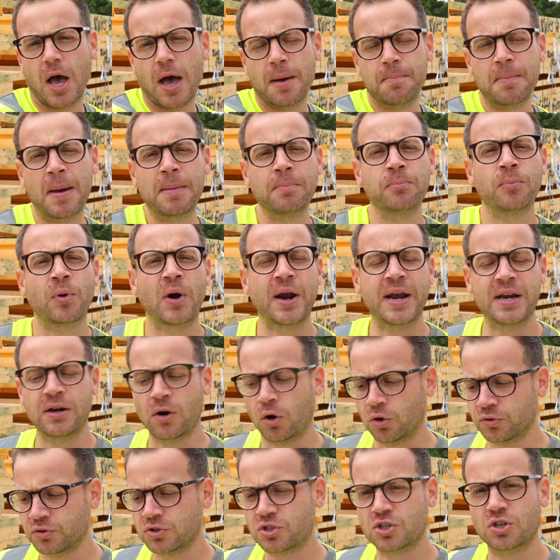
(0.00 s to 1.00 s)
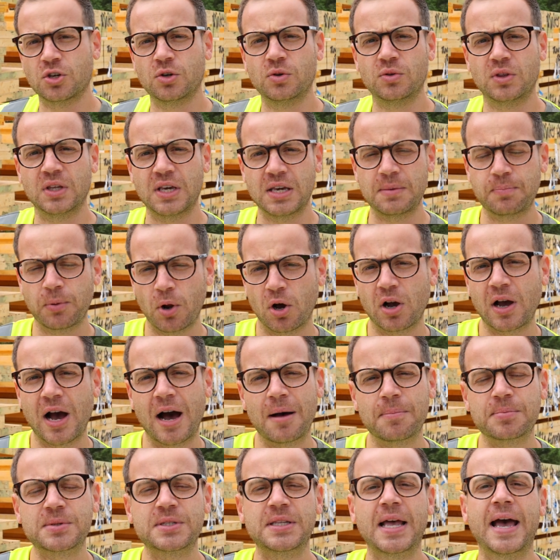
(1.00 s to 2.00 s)
membrane onto the block
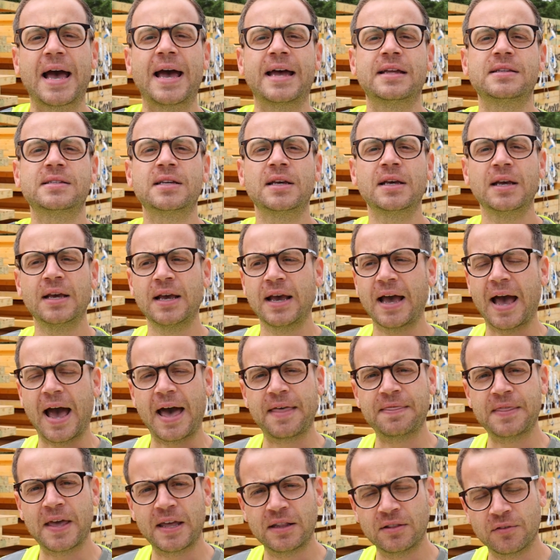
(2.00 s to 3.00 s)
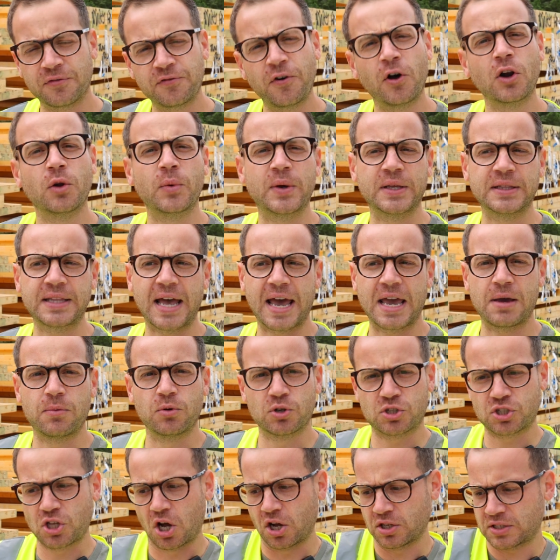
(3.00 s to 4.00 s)
up stand. And then the following day, we'll
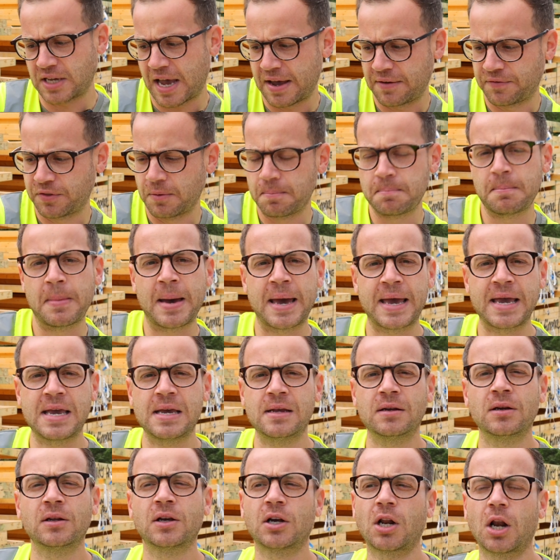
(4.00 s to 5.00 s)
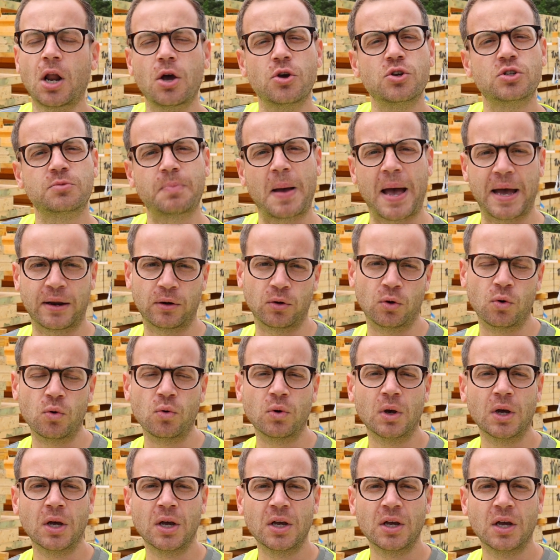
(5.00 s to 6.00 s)
start to have the main closed panel
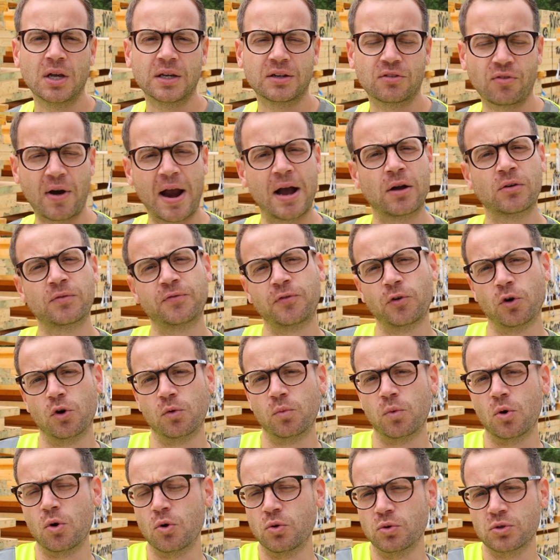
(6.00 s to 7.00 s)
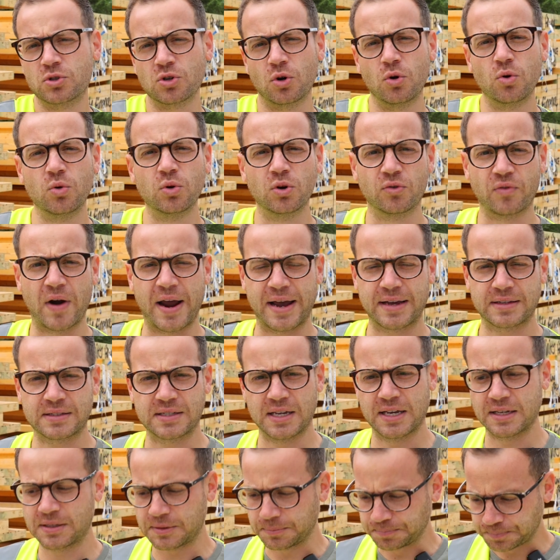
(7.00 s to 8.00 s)
ground floor walls all
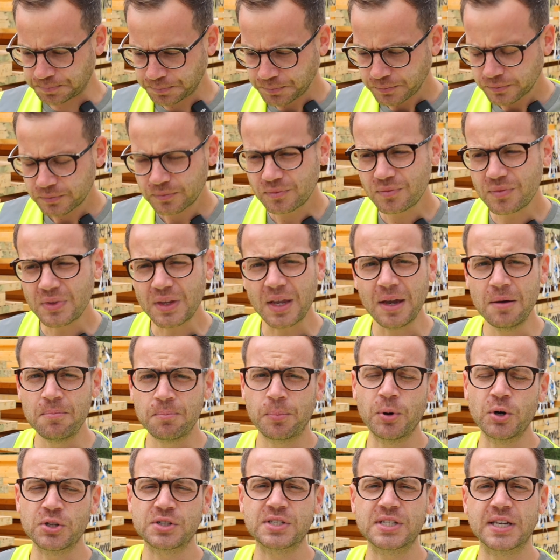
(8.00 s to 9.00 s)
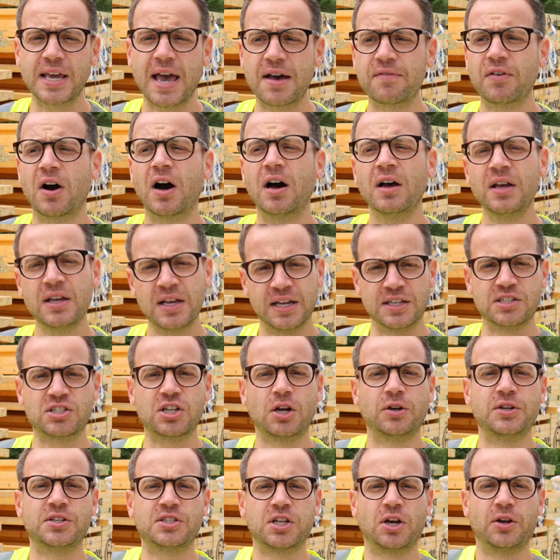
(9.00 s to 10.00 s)
erected and put together, and
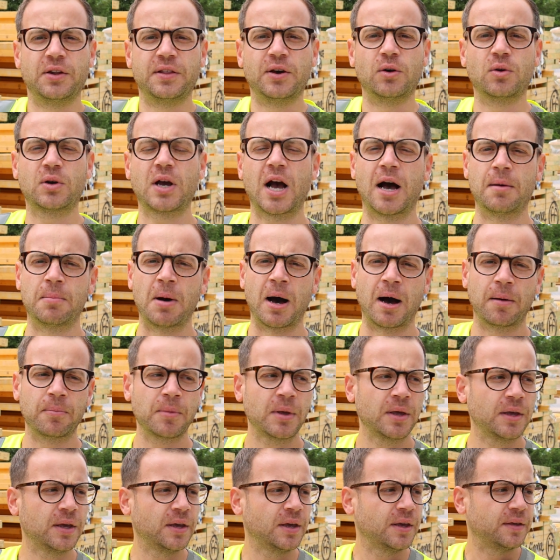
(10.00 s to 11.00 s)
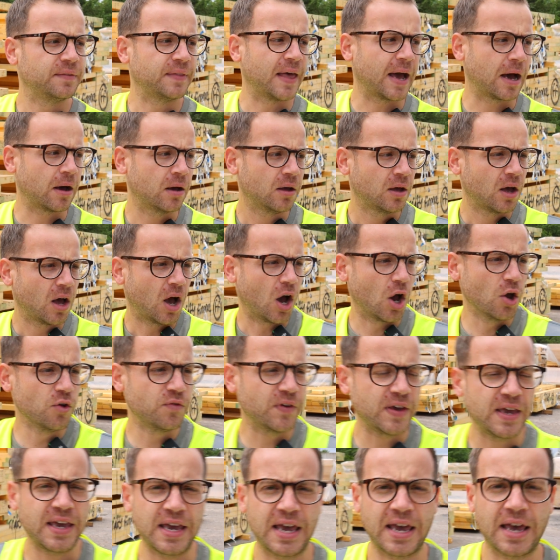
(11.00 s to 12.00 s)
slowly they'll come up. Now
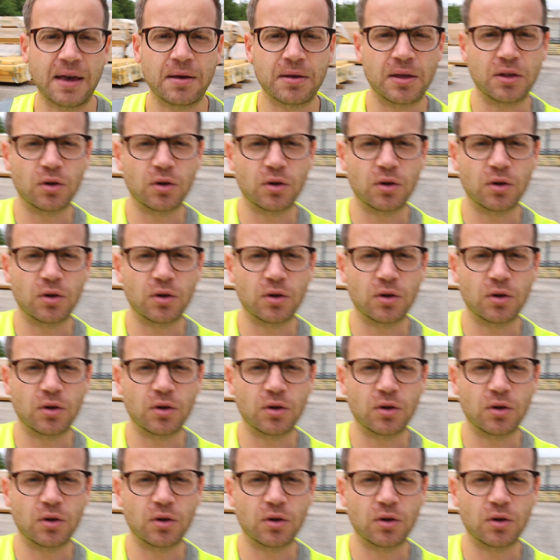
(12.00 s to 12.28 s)
over here